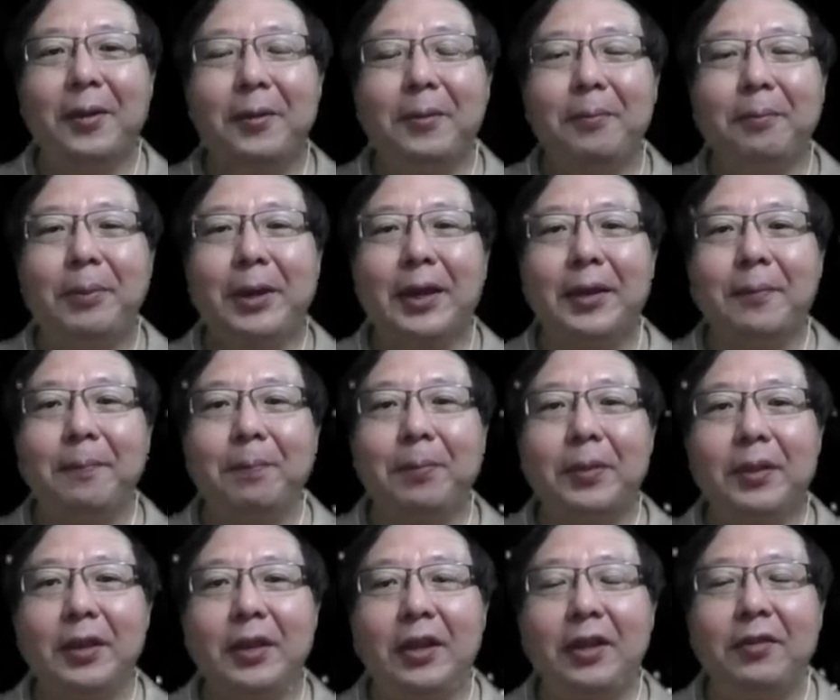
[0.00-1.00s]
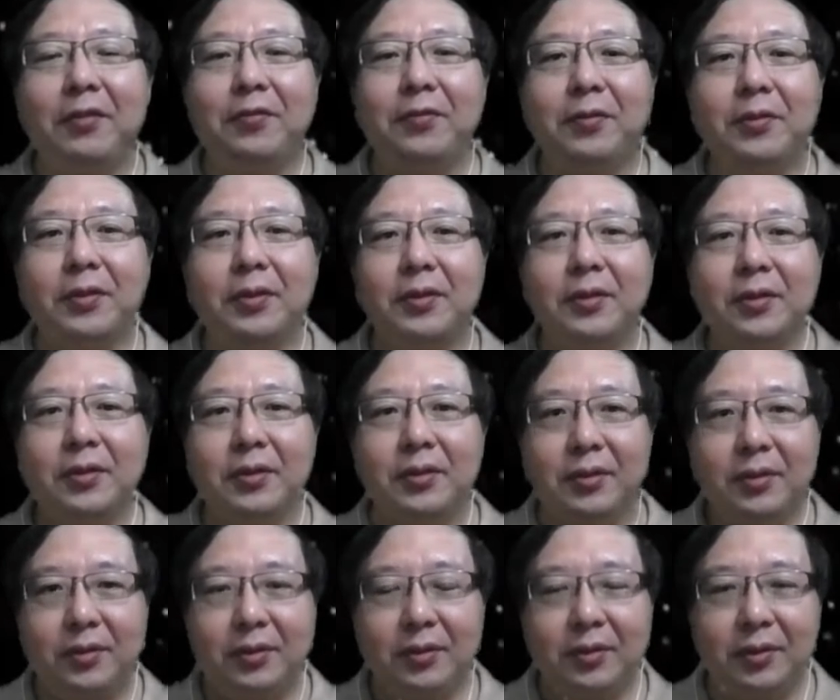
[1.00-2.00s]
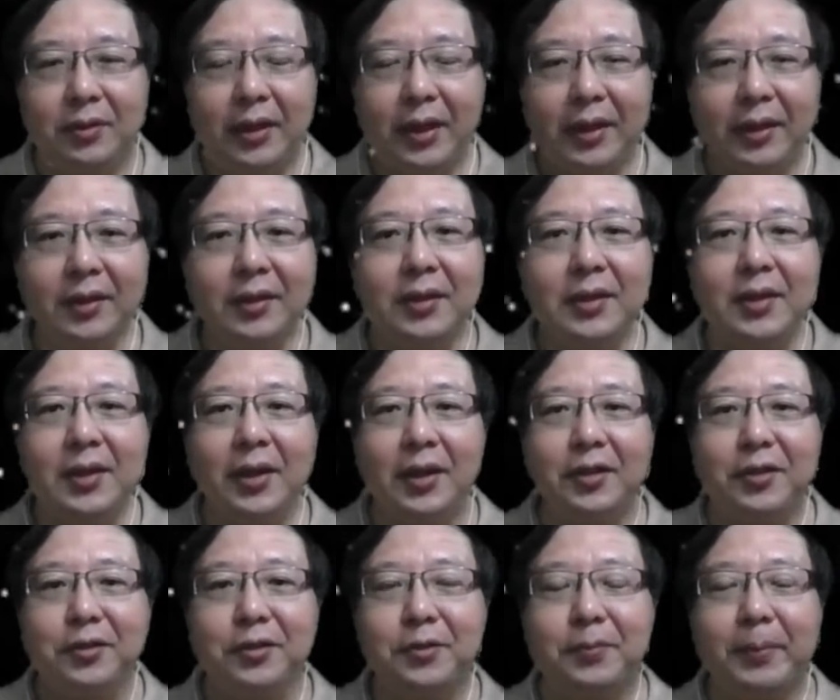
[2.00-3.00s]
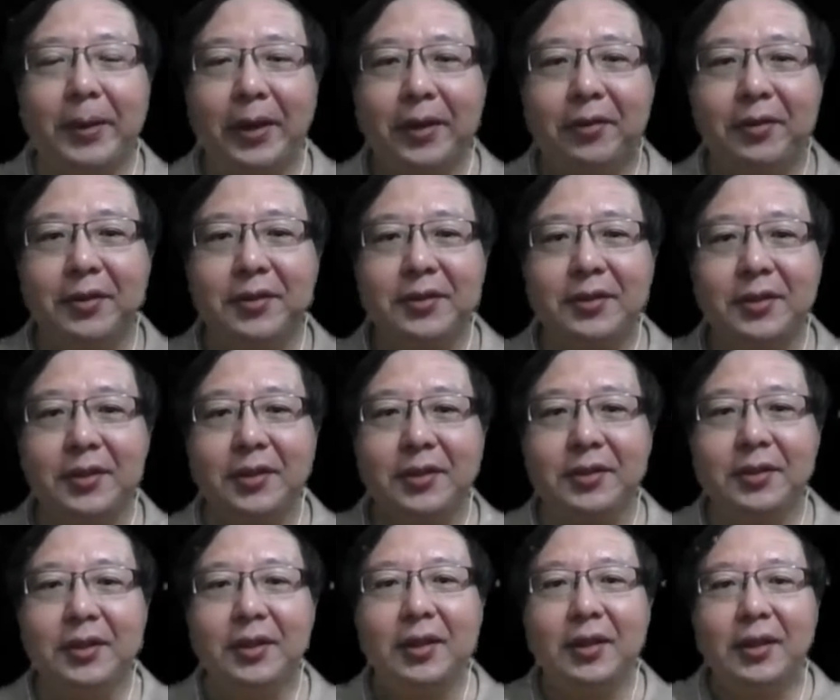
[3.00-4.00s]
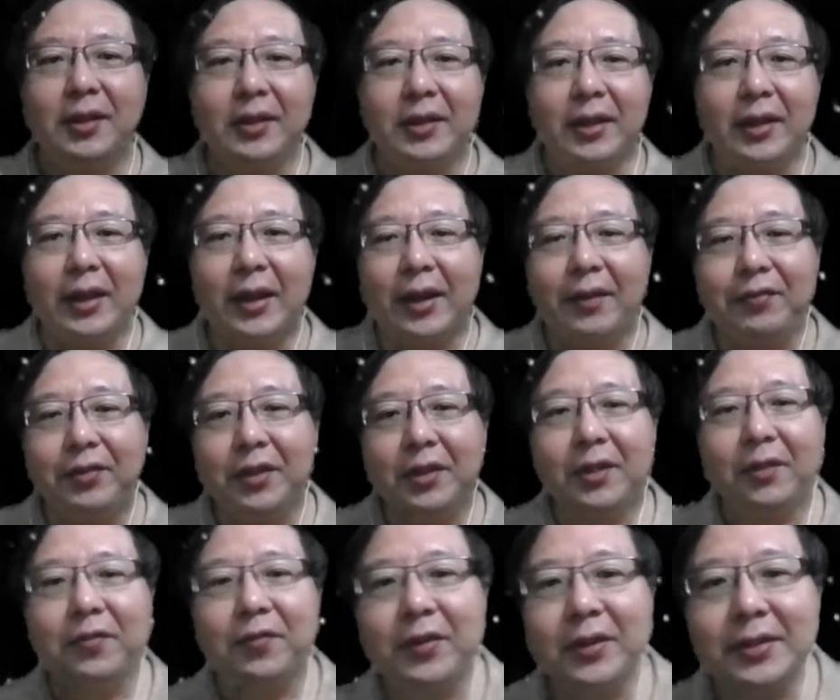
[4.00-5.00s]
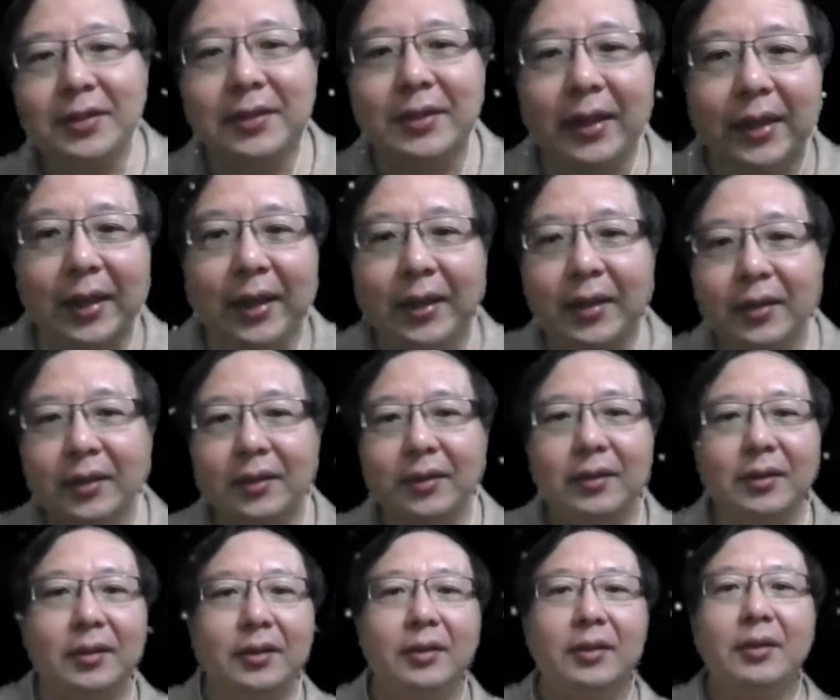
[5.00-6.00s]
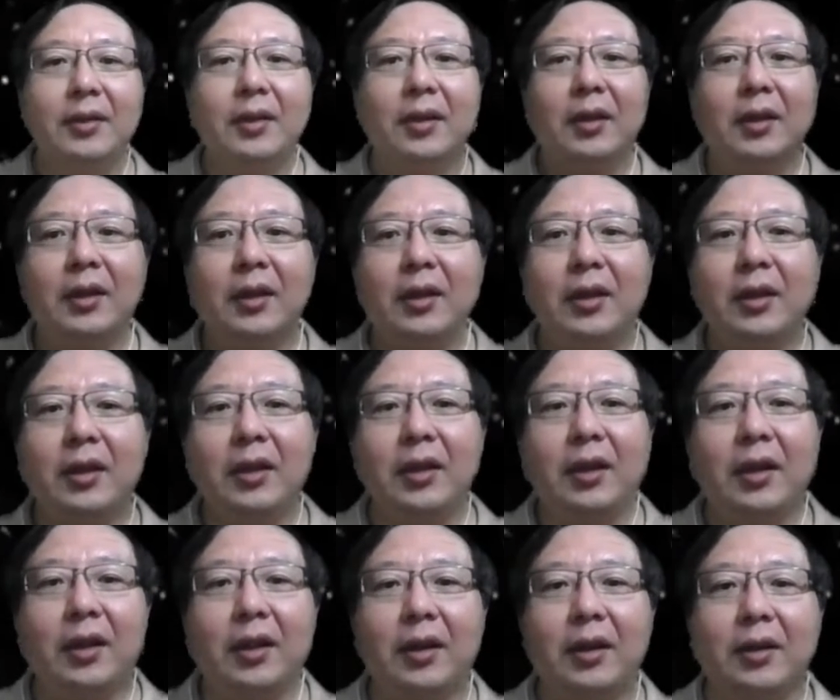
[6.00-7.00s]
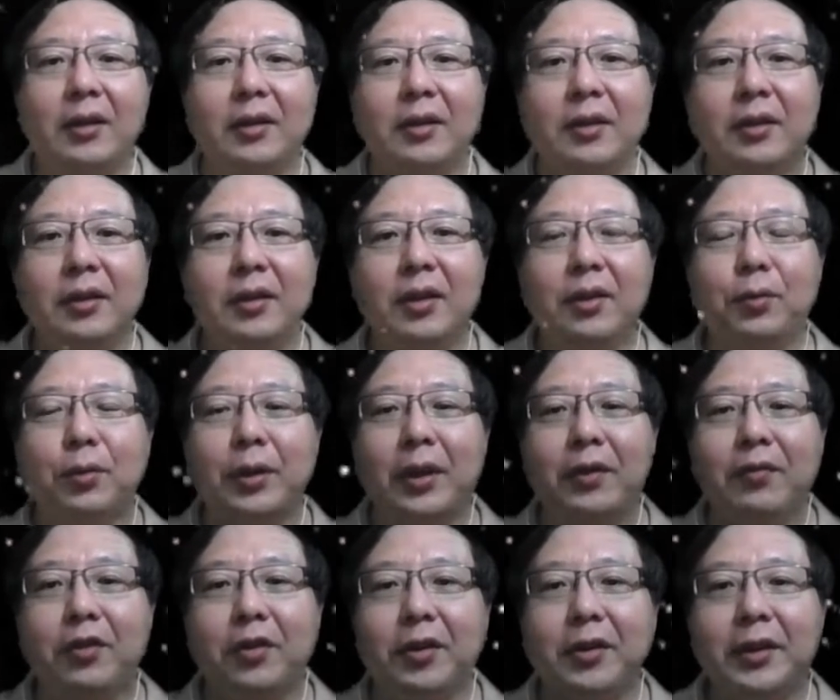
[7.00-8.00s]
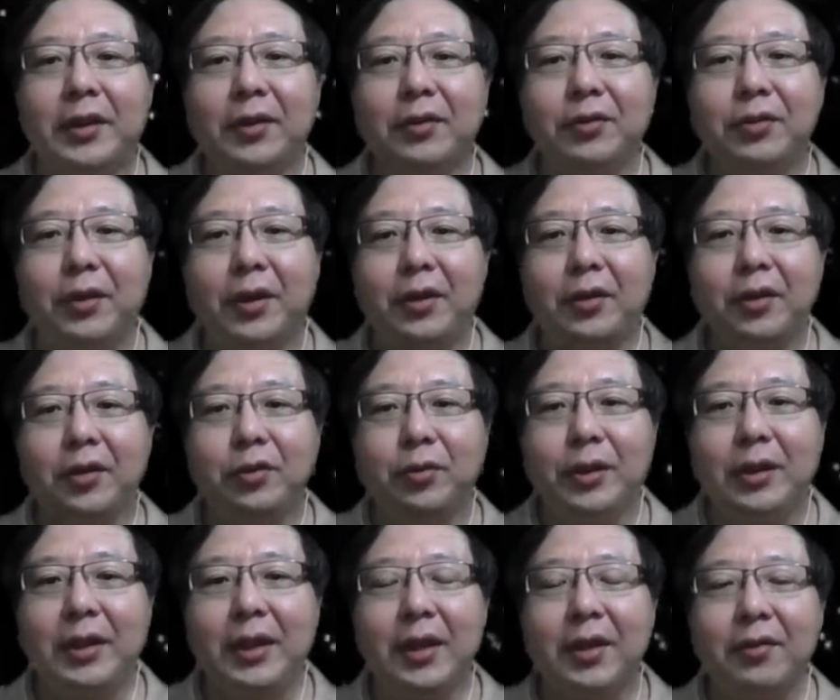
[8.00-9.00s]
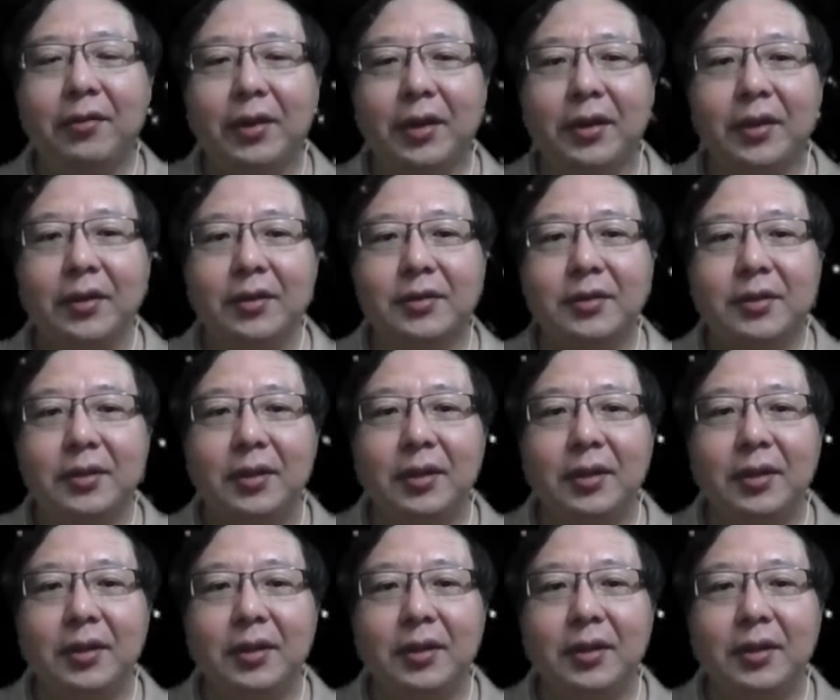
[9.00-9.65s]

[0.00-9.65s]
But if Anthony had used binary search, then after the first second, it would have gone down to 128 records.